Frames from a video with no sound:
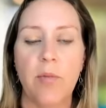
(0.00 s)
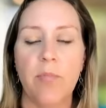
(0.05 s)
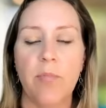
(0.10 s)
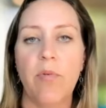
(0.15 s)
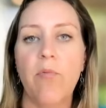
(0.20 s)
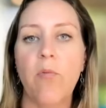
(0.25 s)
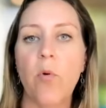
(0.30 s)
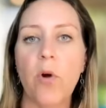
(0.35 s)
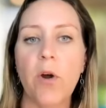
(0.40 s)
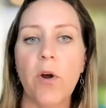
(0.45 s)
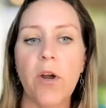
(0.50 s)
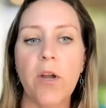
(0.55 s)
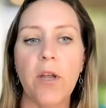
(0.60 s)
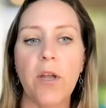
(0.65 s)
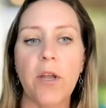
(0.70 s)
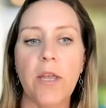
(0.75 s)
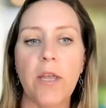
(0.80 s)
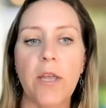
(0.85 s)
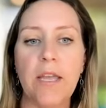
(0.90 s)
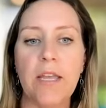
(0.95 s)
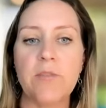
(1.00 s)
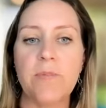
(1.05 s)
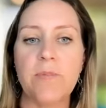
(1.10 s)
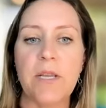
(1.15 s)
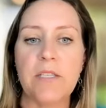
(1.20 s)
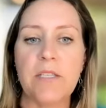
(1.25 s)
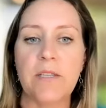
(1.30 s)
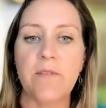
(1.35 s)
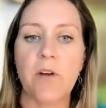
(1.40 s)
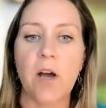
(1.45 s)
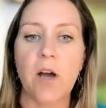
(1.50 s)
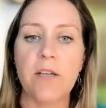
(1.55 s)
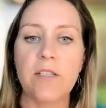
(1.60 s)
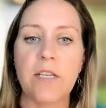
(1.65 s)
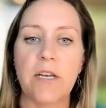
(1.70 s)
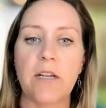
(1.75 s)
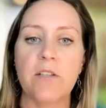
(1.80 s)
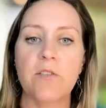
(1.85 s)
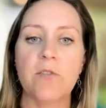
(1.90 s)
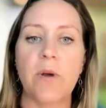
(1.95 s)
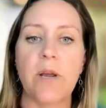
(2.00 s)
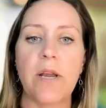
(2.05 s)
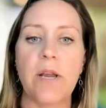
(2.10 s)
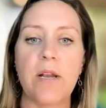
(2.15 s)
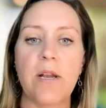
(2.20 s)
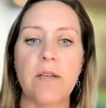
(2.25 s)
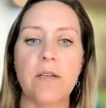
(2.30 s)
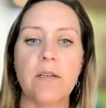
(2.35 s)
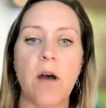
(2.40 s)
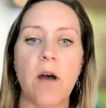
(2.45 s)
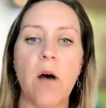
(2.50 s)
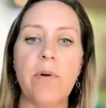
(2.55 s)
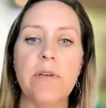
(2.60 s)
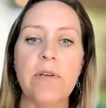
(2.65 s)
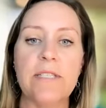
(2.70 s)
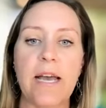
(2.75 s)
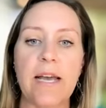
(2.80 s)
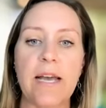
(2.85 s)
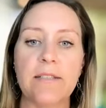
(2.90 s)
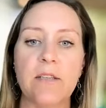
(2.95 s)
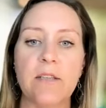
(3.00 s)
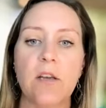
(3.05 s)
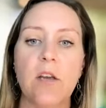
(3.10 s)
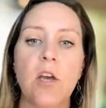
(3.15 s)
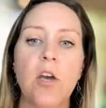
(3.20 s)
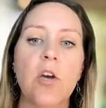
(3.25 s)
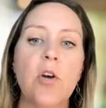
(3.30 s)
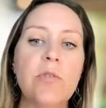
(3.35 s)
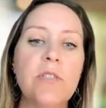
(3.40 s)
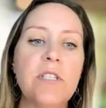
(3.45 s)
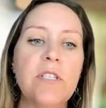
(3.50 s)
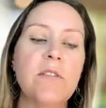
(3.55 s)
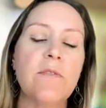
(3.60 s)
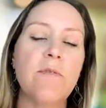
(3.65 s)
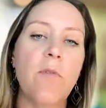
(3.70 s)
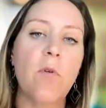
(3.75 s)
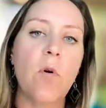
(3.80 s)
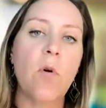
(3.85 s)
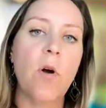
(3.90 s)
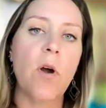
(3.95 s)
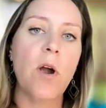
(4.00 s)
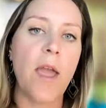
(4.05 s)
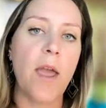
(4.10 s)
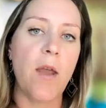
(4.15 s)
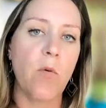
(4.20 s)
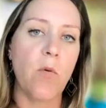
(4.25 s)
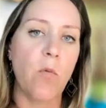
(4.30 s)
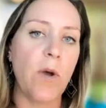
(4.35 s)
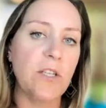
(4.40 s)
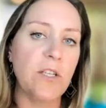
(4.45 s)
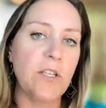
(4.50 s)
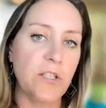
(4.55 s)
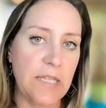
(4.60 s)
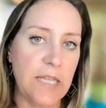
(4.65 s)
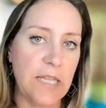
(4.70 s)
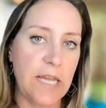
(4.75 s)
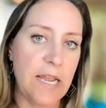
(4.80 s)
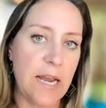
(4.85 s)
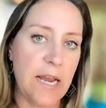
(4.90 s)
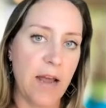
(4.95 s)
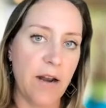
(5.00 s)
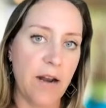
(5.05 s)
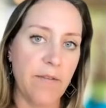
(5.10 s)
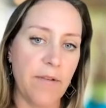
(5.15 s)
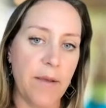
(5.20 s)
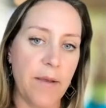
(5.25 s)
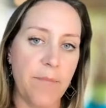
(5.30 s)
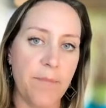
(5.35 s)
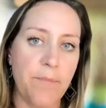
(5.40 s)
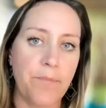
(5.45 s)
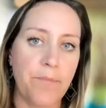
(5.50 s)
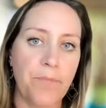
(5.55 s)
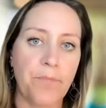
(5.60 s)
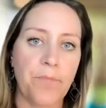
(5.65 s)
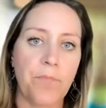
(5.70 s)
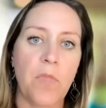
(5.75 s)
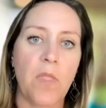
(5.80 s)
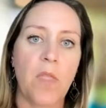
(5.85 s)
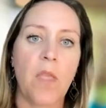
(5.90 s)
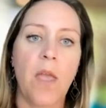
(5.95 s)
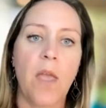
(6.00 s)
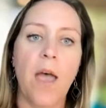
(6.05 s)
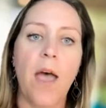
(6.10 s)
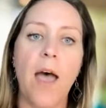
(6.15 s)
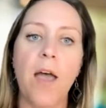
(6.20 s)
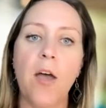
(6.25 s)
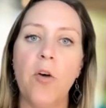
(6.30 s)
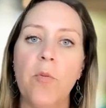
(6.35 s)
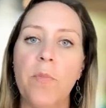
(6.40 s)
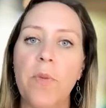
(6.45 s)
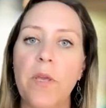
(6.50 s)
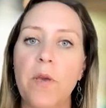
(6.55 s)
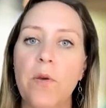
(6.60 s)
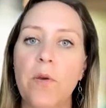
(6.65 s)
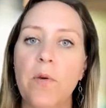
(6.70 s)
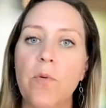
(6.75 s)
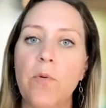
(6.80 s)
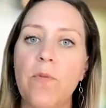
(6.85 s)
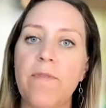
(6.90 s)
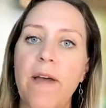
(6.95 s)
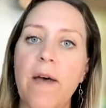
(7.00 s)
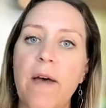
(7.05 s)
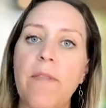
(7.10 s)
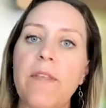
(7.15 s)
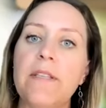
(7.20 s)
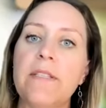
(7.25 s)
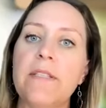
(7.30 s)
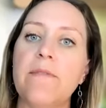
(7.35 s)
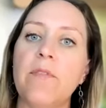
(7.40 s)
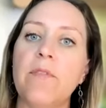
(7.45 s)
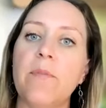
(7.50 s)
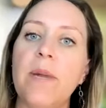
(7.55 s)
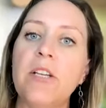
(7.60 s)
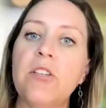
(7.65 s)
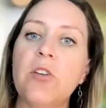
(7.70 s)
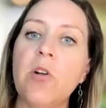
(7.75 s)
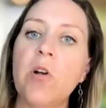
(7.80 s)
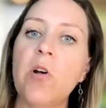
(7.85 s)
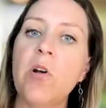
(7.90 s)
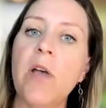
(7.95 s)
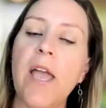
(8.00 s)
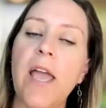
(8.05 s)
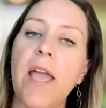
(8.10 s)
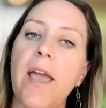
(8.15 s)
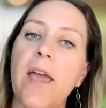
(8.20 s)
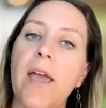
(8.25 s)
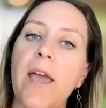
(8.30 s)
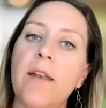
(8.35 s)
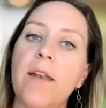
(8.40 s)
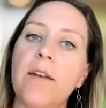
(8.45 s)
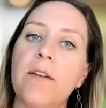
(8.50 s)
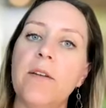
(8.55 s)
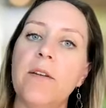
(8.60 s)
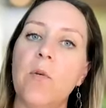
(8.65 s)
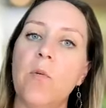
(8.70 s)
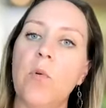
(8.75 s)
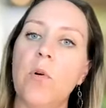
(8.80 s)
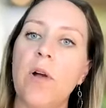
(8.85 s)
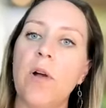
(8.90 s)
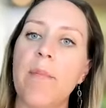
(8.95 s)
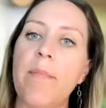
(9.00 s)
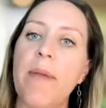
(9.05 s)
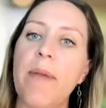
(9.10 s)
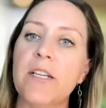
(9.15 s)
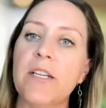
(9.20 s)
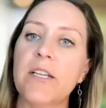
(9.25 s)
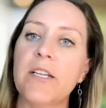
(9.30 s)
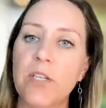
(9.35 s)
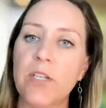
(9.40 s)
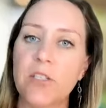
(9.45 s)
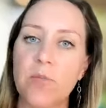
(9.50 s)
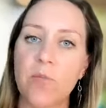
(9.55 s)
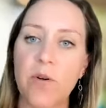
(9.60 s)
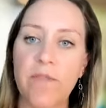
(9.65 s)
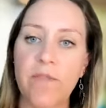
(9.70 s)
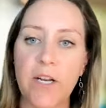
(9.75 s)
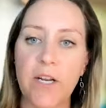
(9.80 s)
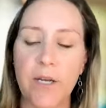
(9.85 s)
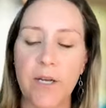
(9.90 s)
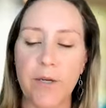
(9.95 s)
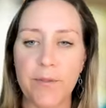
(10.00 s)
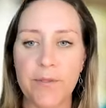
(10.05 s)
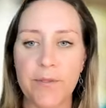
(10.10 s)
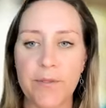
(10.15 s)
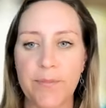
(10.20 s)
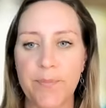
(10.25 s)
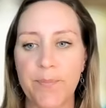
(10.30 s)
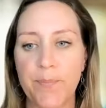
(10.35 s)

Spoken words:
Before each piece of content is created, always ask, who's this for and what should they get out of it? I hope you found this informational, and we'll come back to watch some more videos.